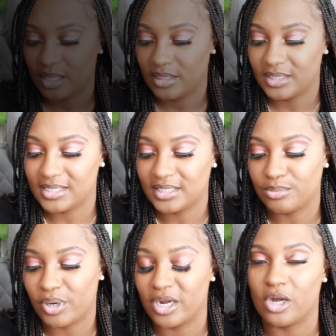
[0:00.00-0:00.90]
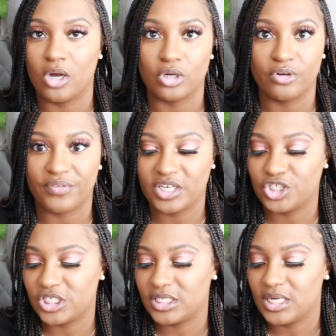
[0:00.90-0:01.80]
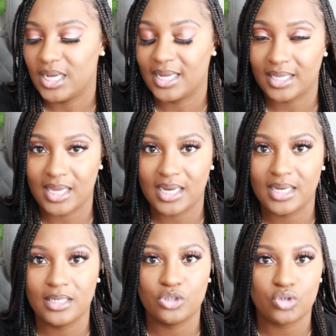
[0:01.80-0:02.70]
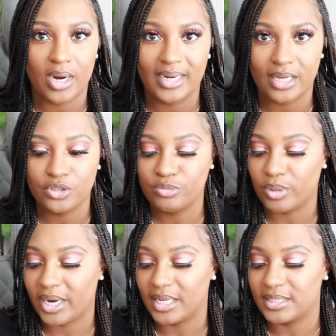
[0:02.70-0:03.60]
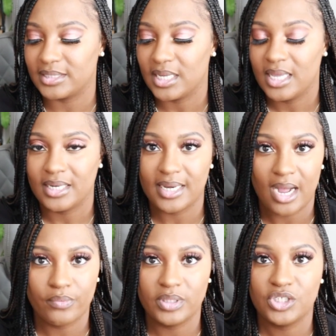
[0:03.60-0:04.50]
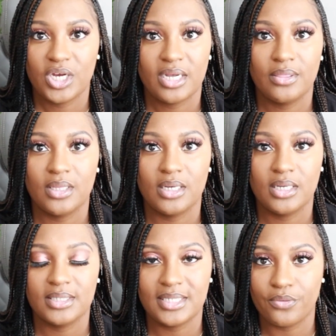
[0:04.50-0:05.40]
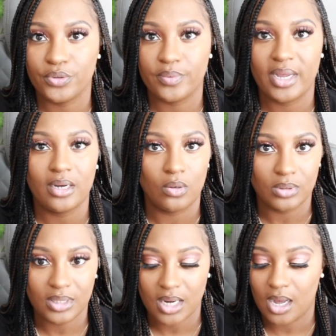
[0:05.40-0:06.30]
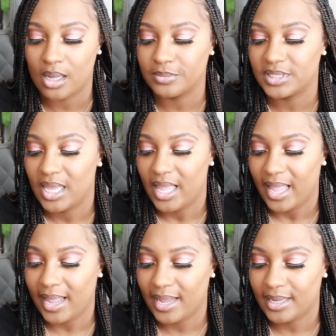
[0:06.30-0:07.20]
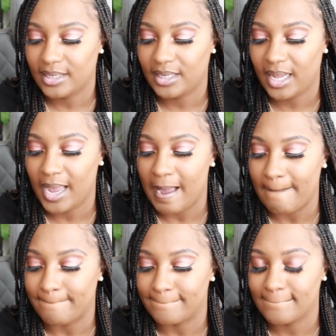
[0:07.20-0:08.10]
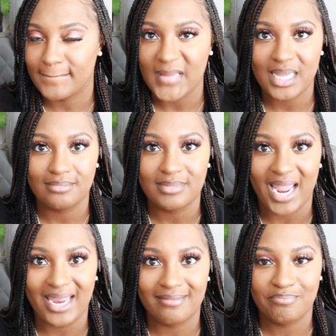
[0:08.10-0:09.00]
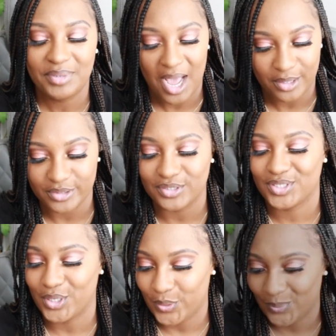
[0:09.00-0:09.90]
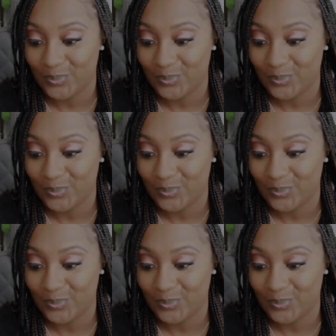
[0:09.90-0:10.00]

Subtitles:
This is a brand called Curvation. Again, trying out new brands, not really checking the sell-through rate, only the comps. And yeah, $8, so.